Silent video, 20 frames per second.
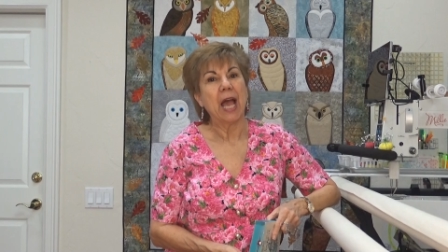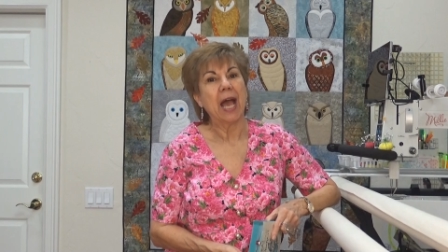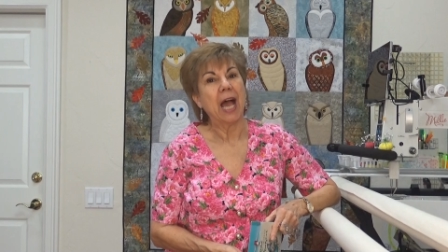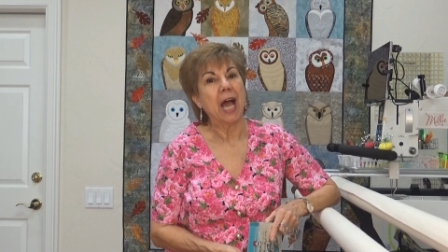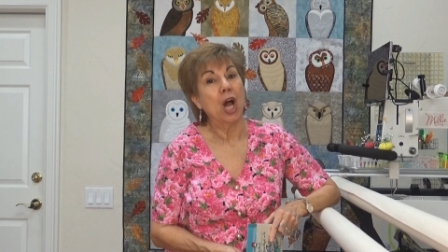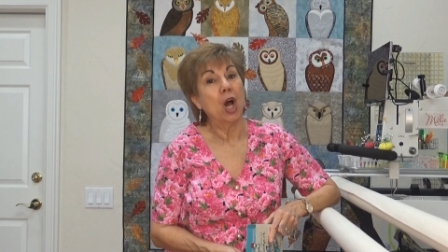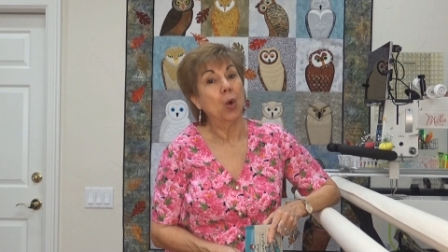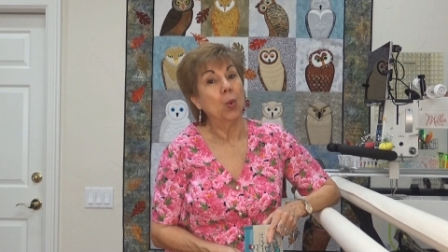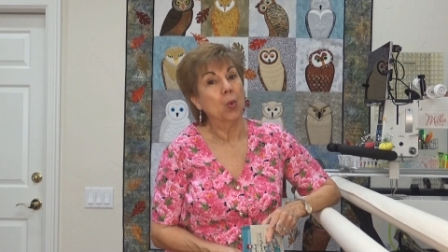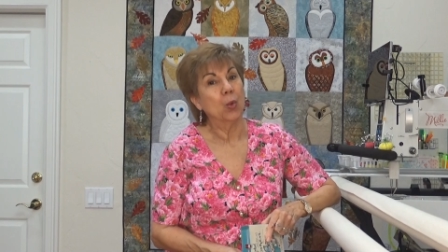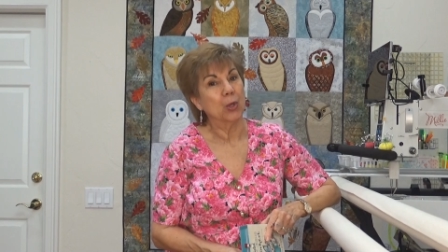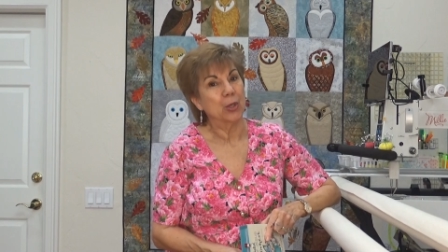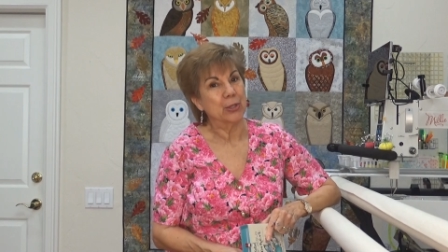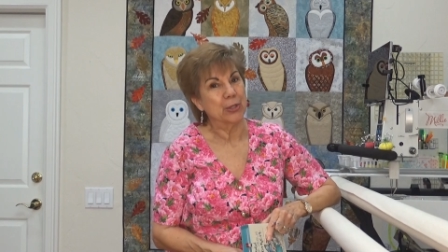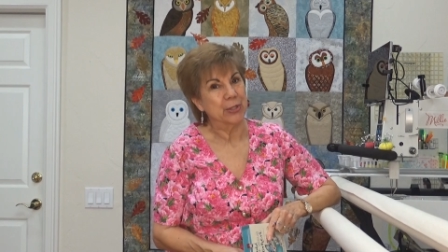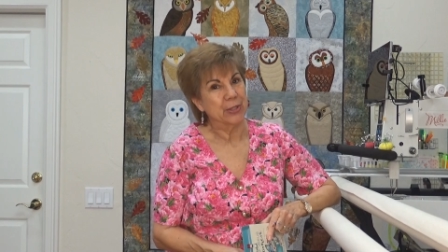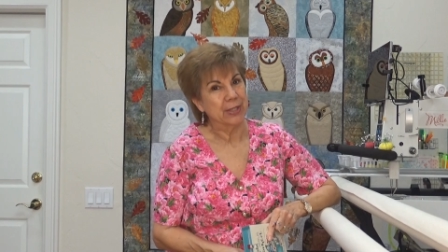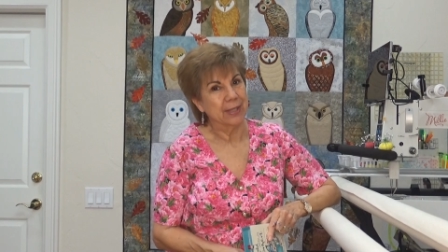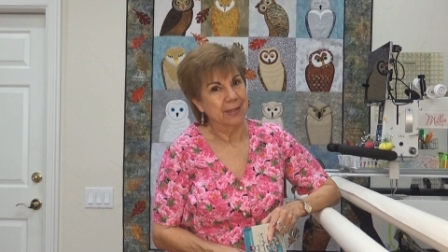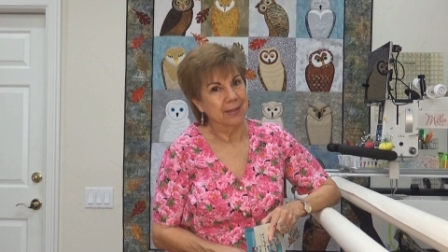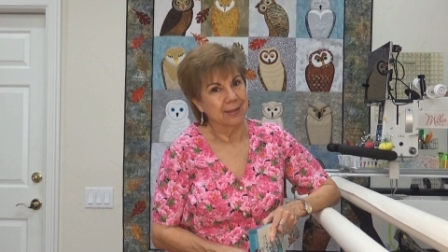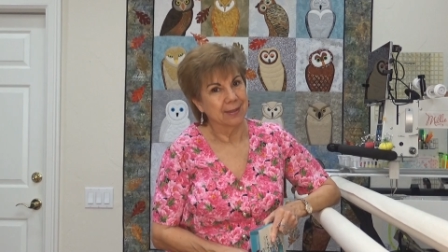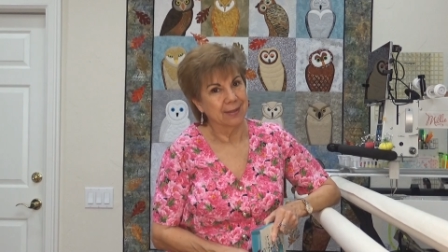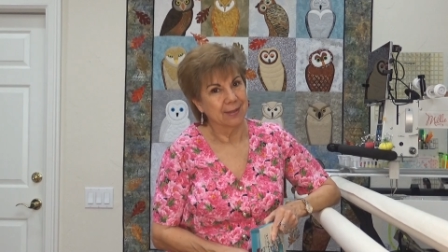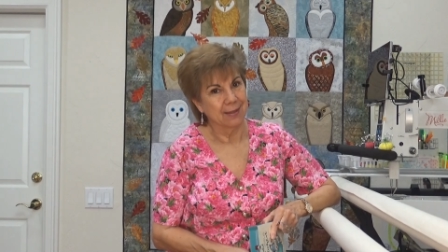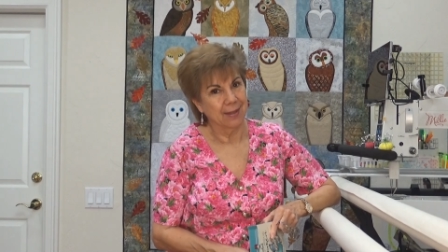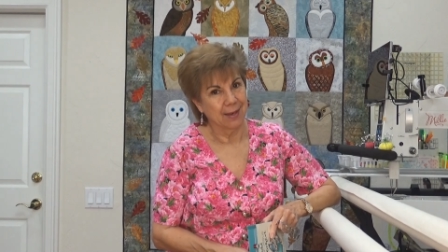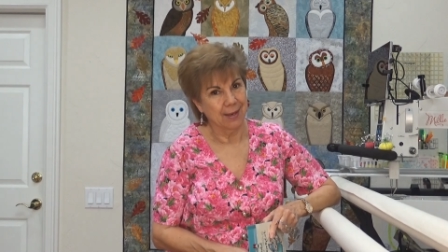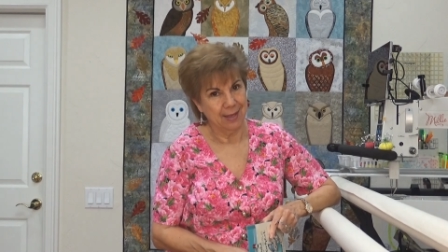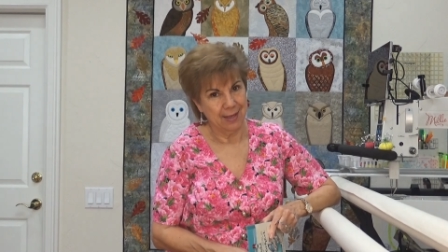hours
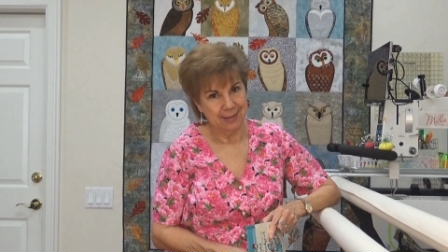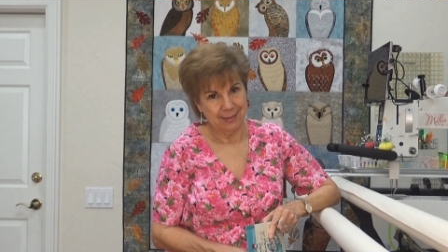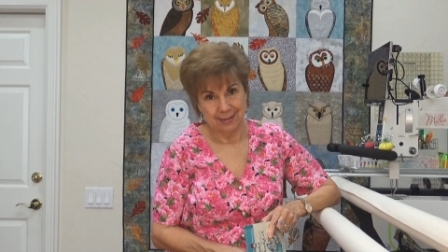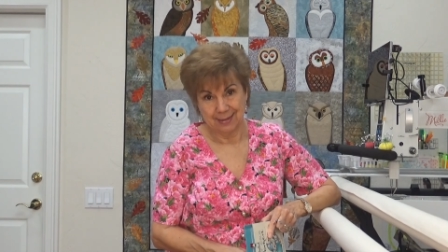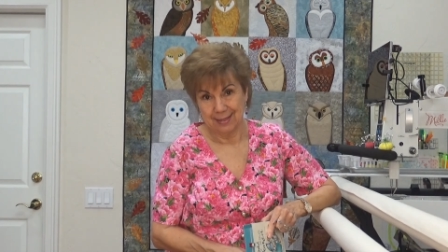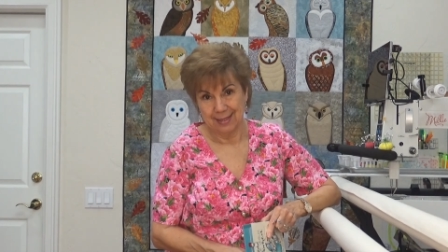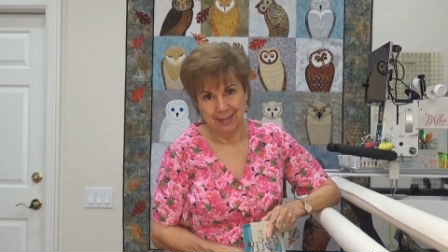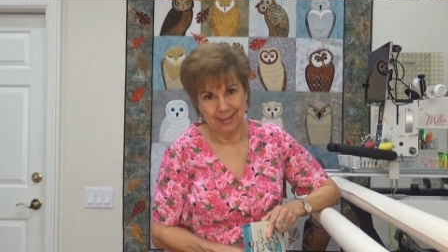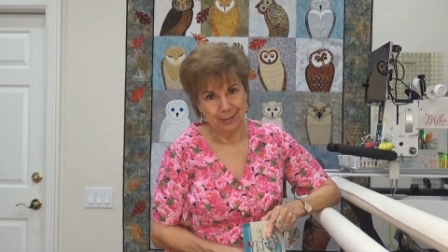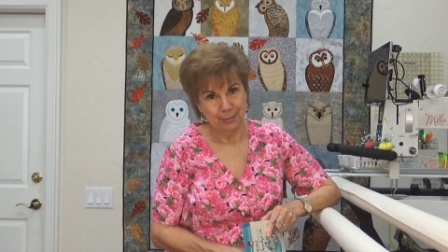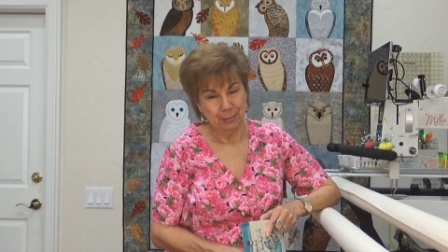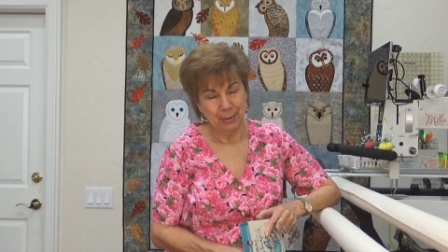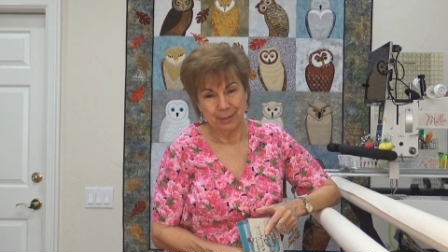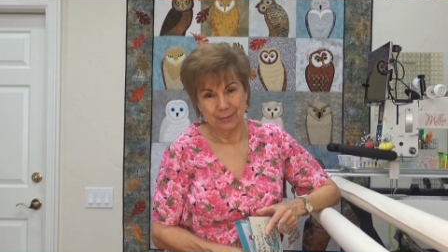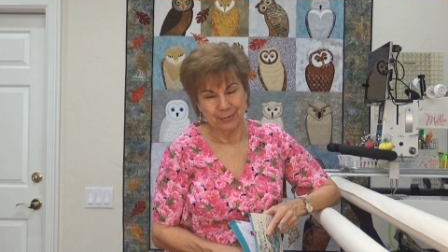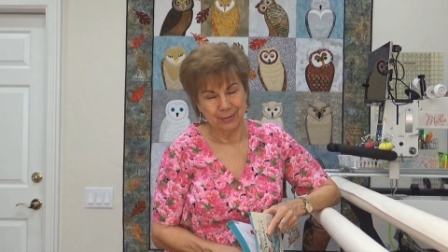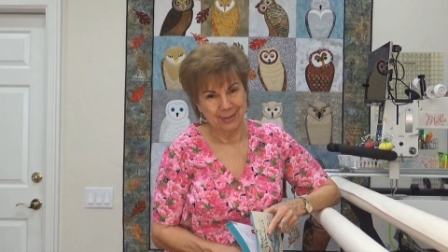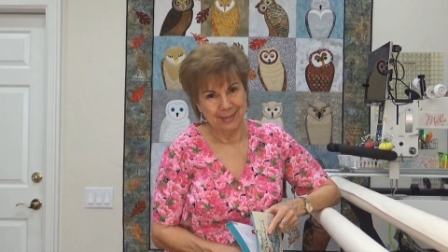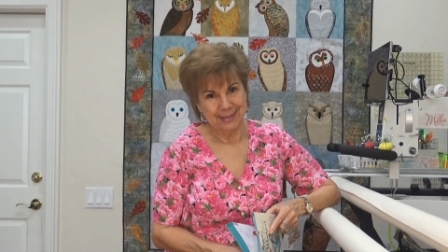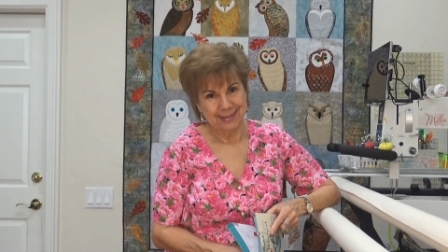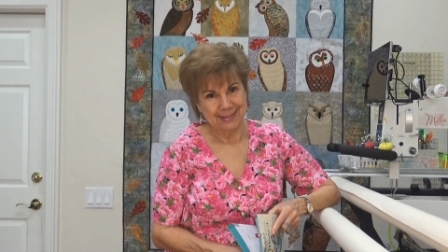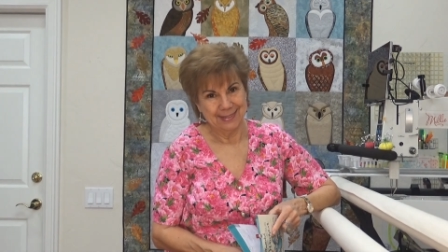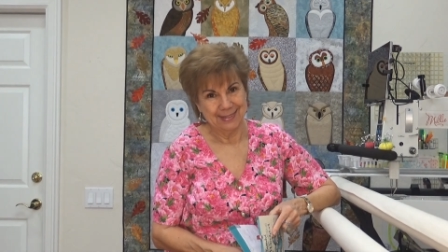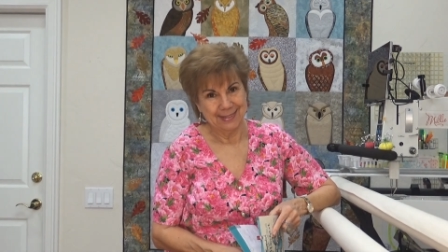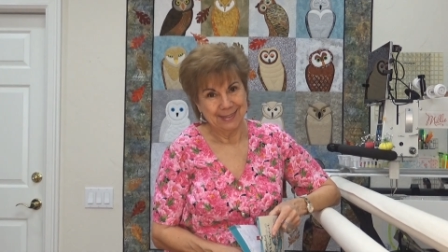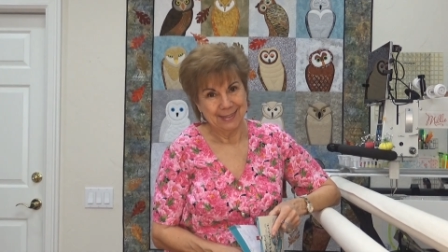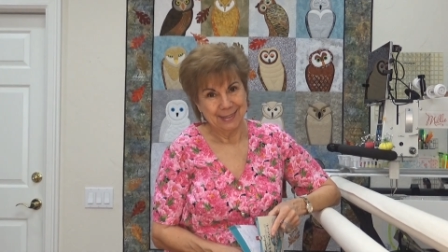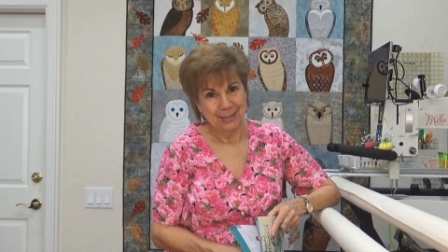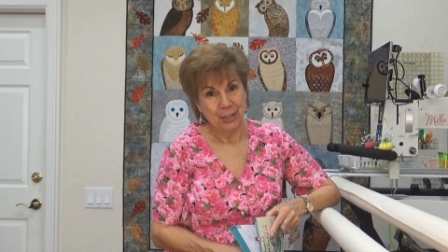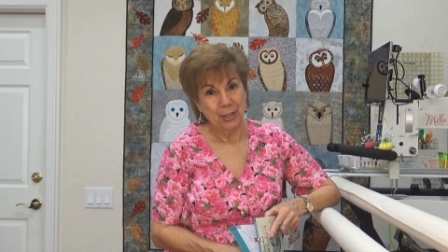last night, my
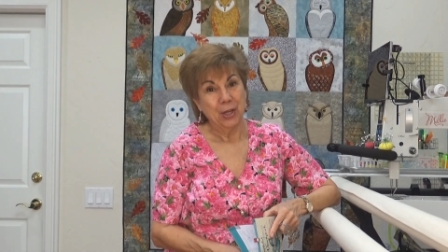friends.